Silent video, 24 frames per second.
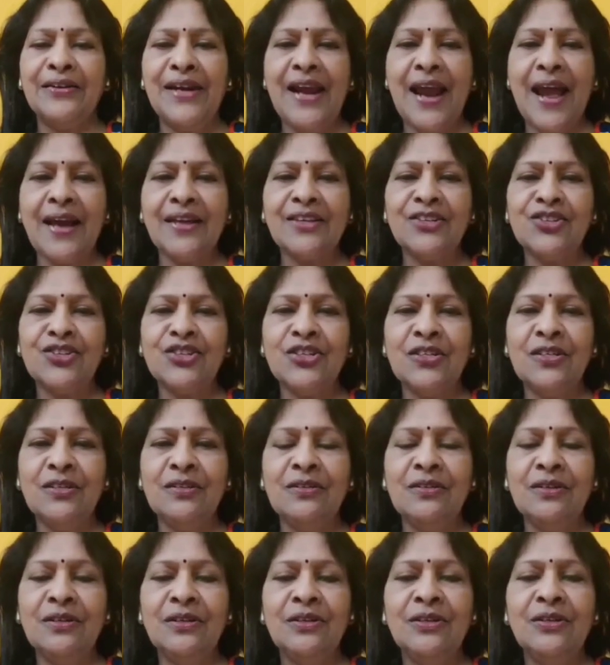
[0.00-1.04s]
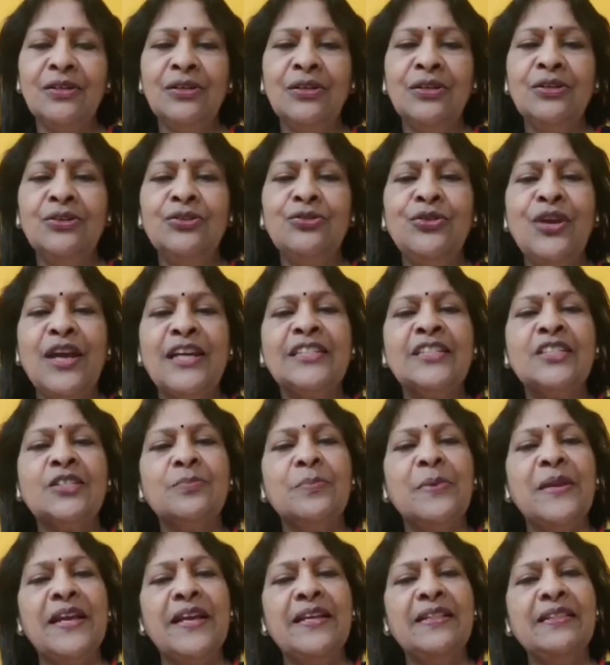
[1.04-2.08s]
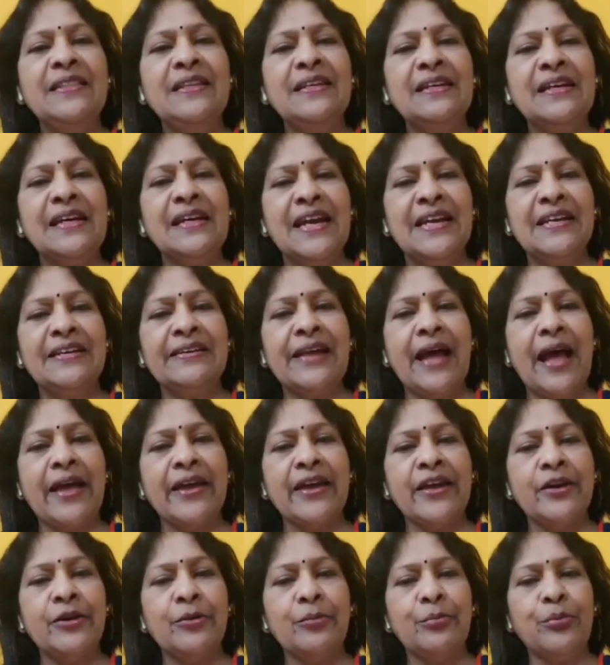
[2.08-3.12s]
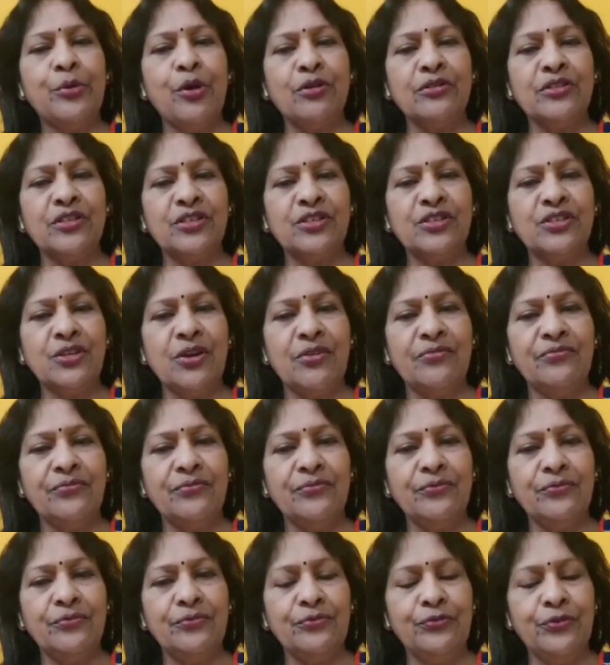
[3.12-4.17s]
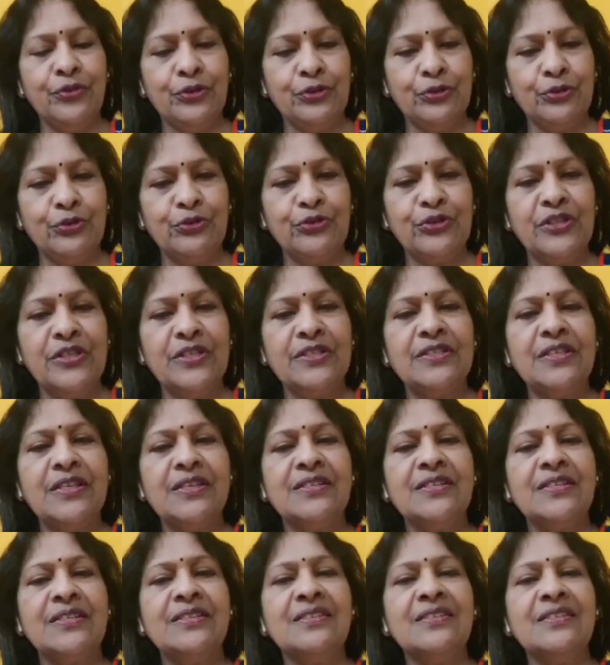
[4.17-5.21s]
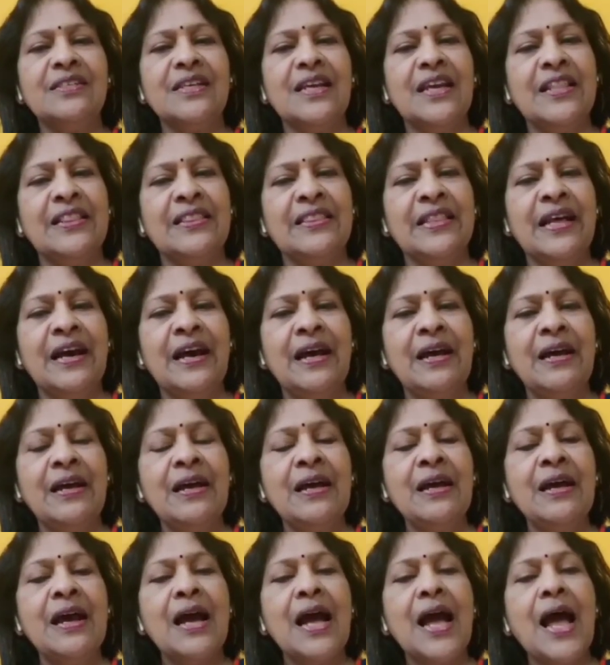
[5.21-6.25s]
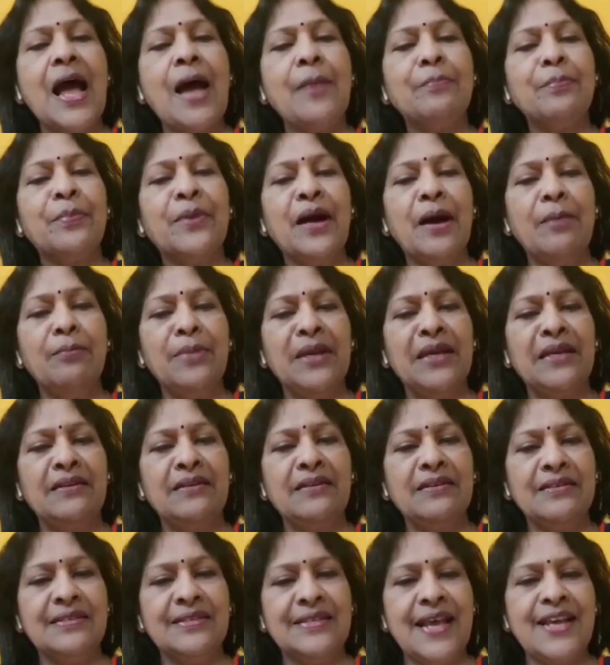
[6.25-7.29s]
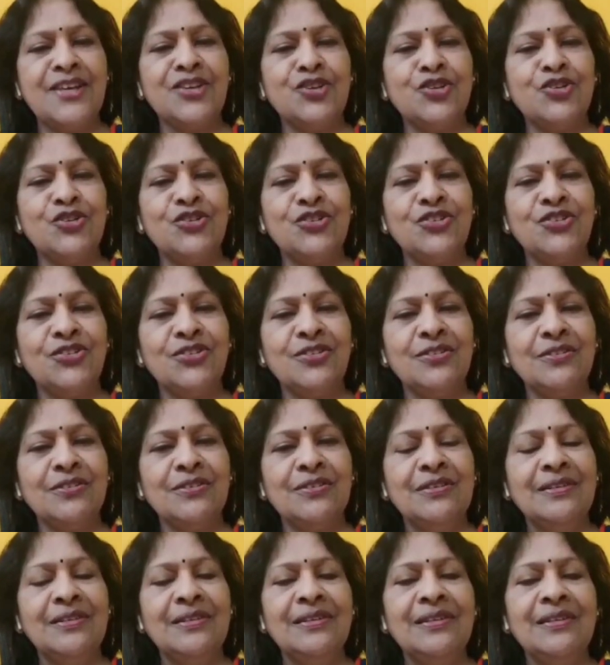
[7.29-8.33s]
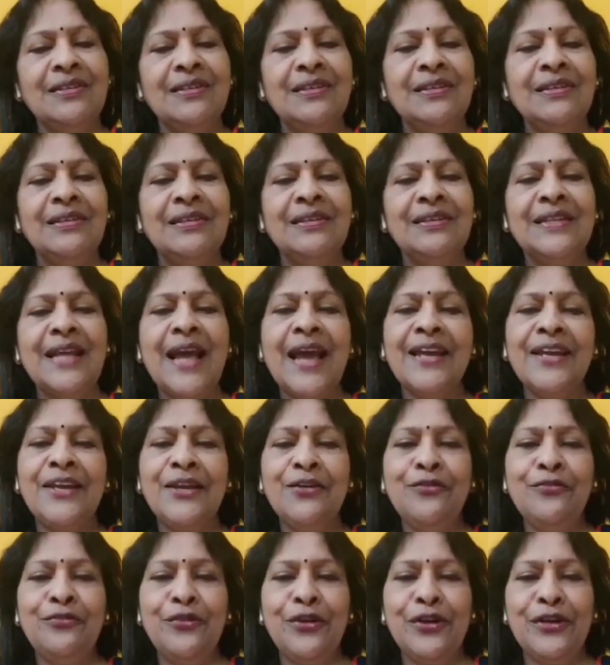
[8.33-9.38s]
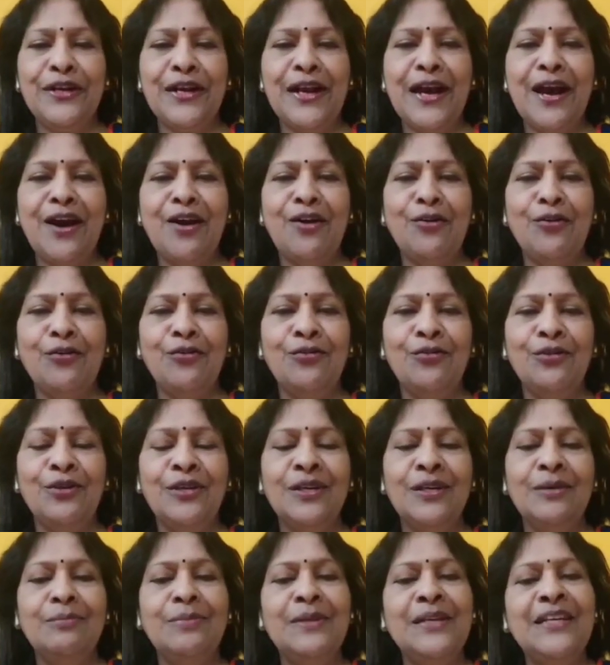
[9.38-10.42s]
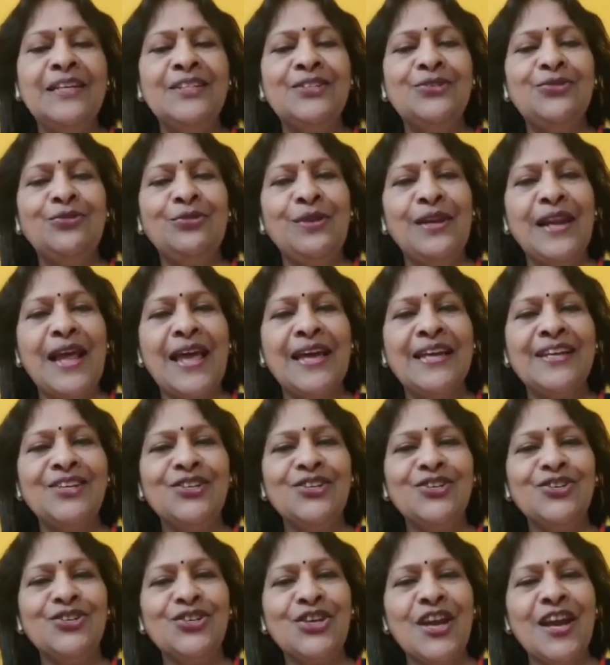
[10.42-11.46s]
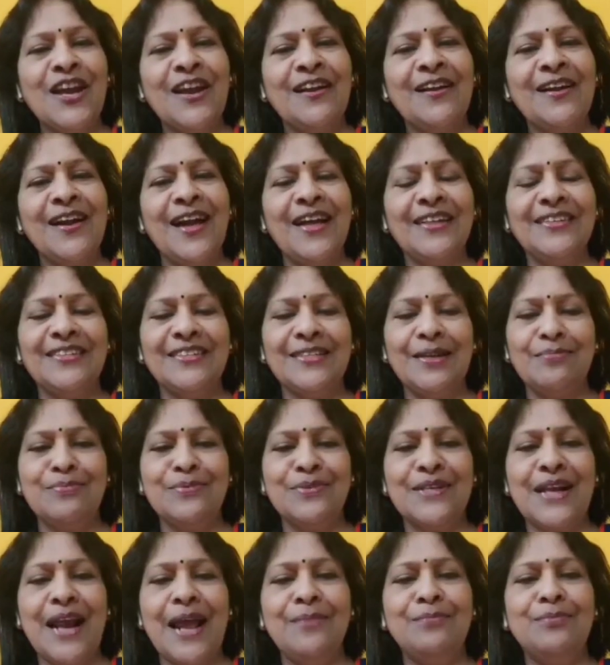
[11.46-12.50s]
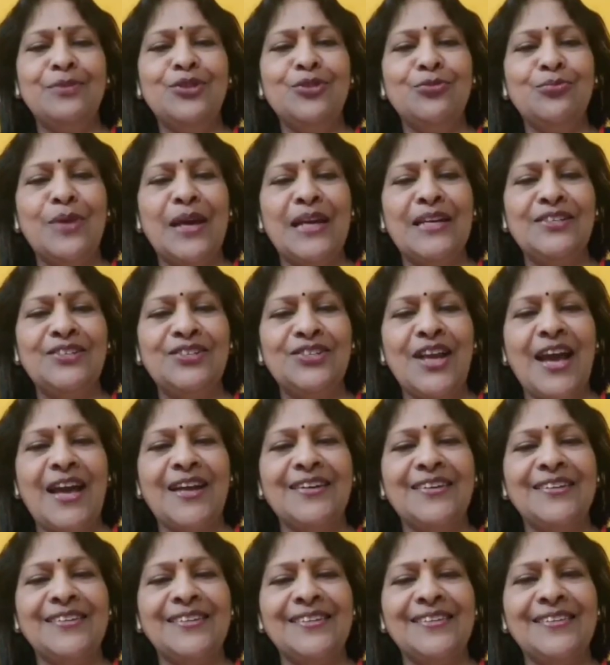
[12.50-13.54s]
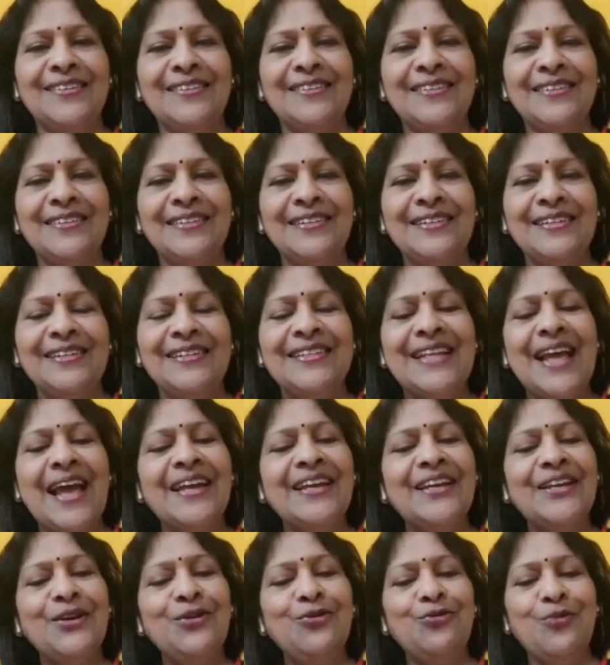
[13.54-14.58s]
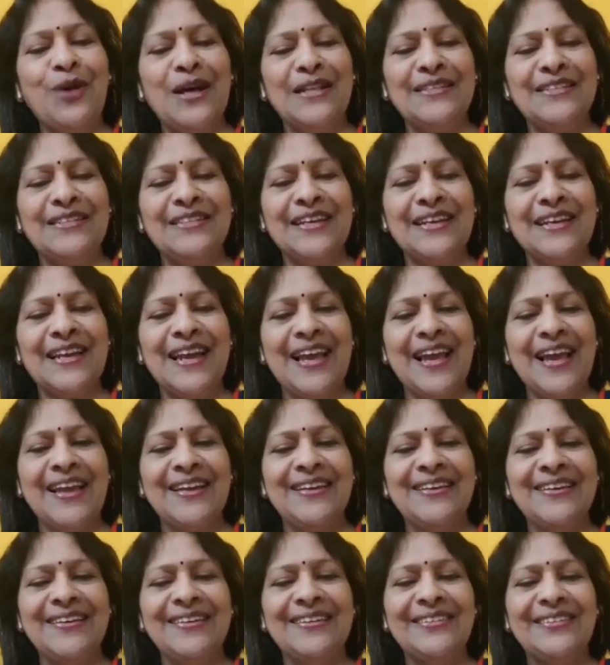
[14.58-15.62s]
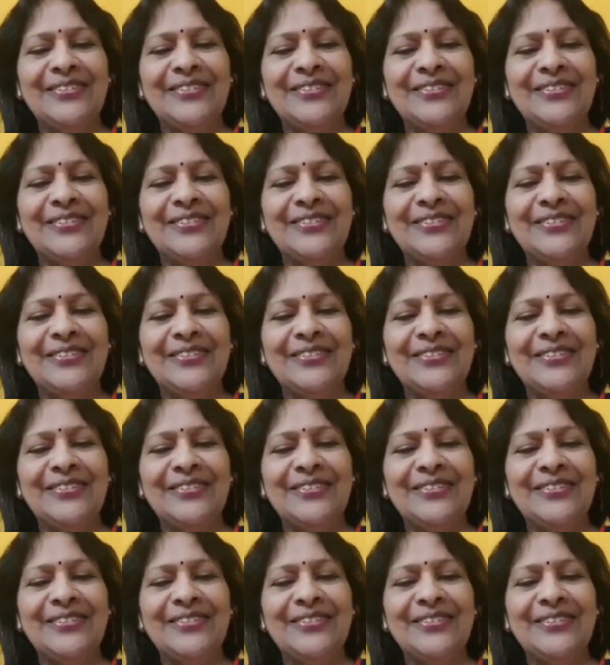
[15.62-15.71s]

reaction to explain the entire process of photosynthesis in the upcoming sessions. Thank you for now. Please do like, share and subscribe to my channel. Thank you once again.